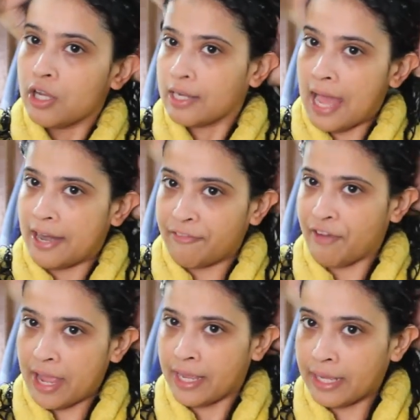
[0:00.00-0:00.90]

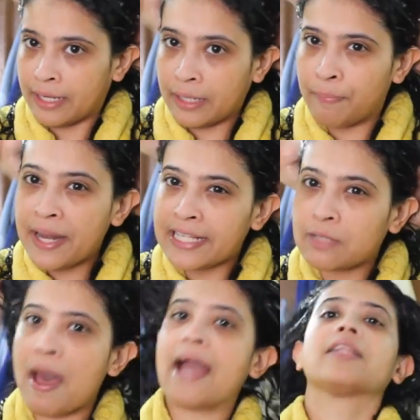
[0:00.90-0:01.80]
clarifying
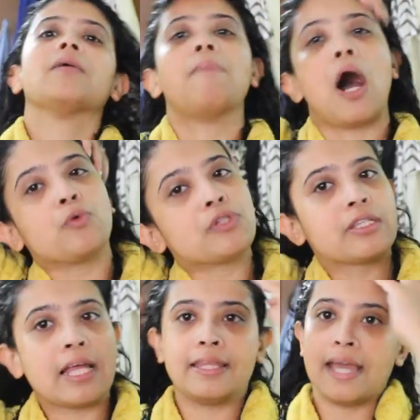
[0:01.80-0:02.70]
brings back the
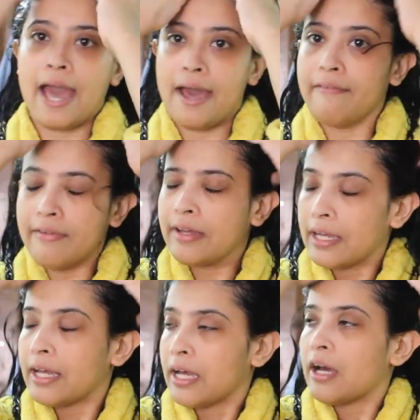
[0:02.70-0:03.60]
bounce that they have.
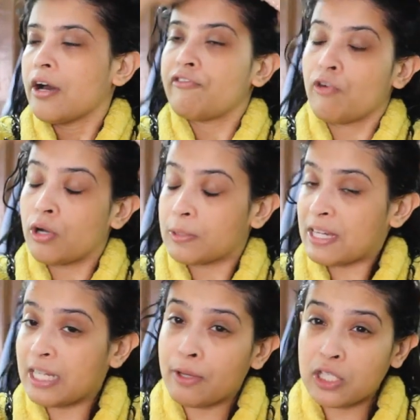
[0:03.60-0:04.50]

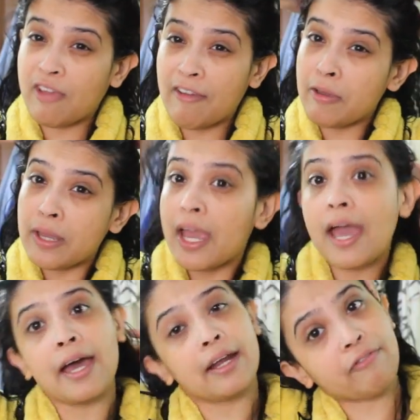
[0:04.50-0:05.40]
Especially because wavy
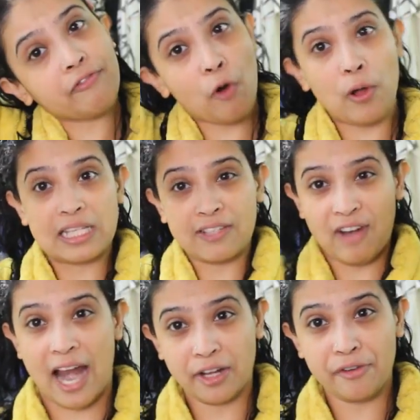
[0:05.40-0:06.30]
hair falls
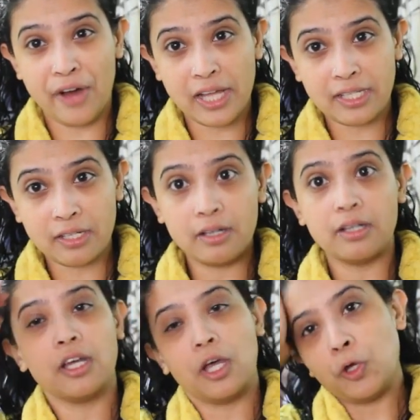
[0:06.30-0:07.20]
flatter faster.
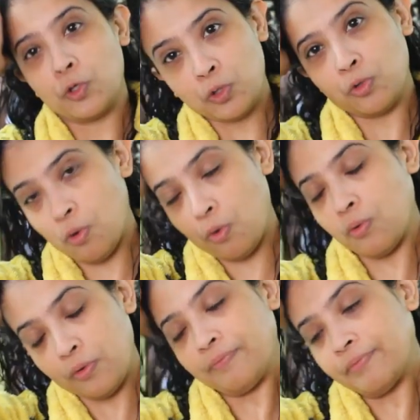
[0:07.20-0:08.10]
So